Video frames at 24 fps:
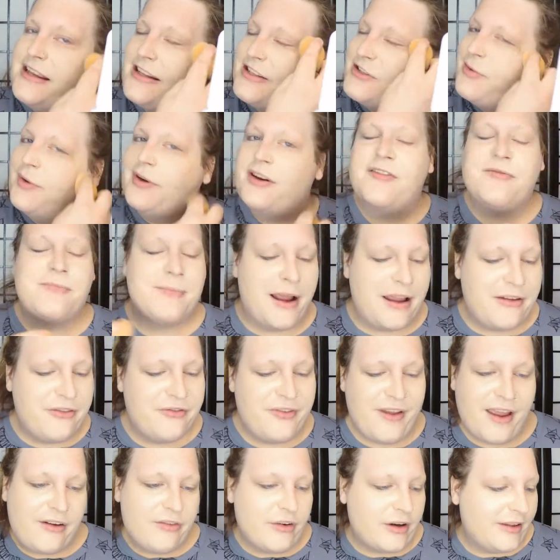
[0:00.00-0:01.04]
It's one of my
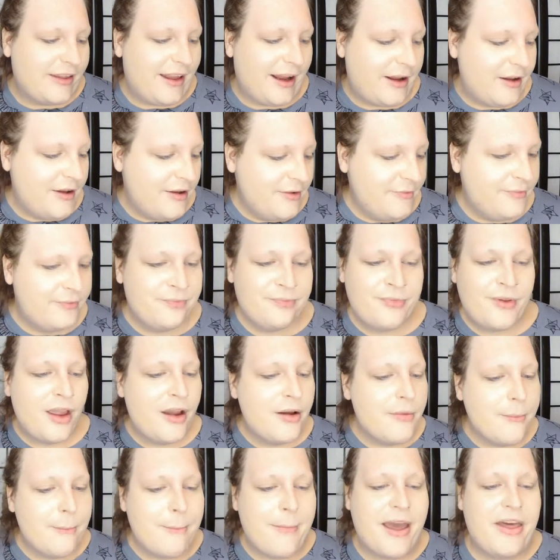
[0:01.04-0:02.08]
favorite, like,
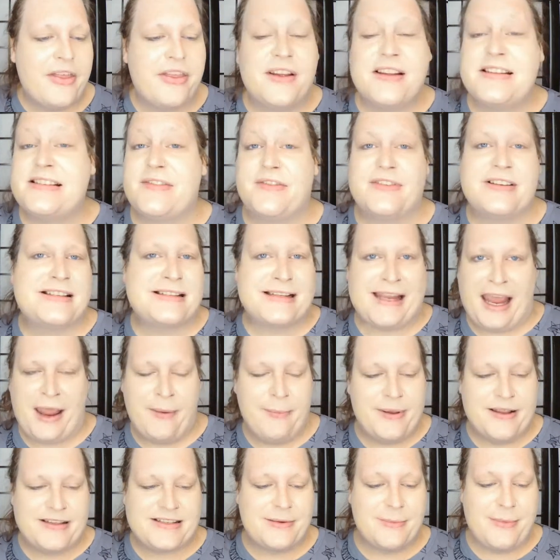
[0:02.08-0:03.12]
methods of
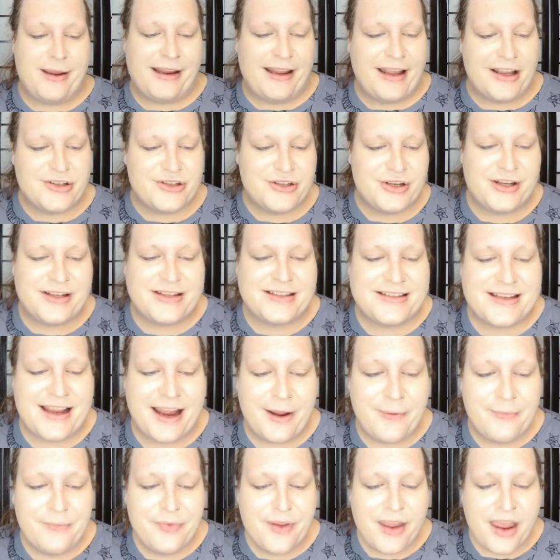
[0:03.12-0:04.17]
escapism, I guess you could
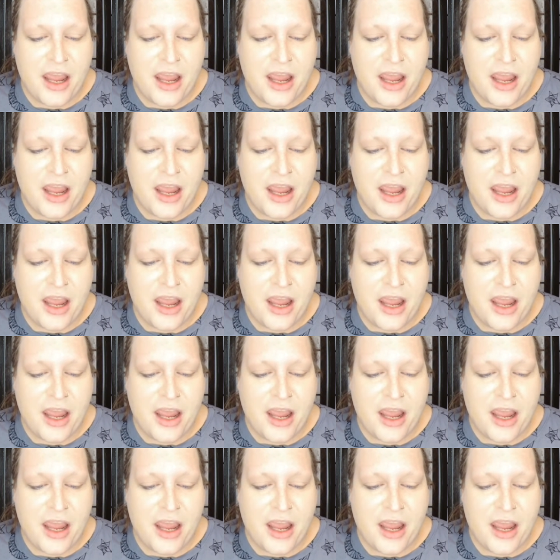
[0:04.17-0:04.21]
say.